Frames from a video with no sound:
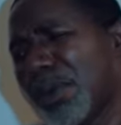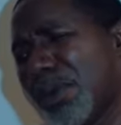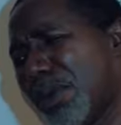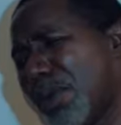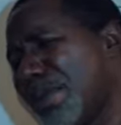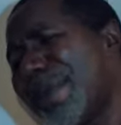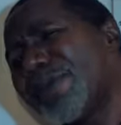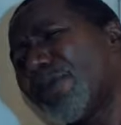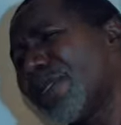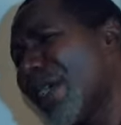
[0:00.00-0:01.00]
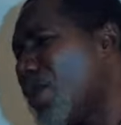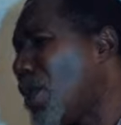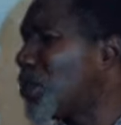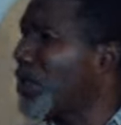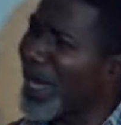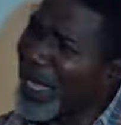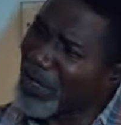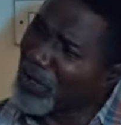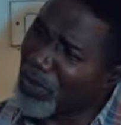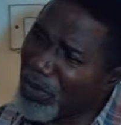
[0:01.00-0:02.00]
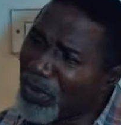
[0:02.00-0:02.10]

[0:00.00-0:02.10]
My daughter, what will I do?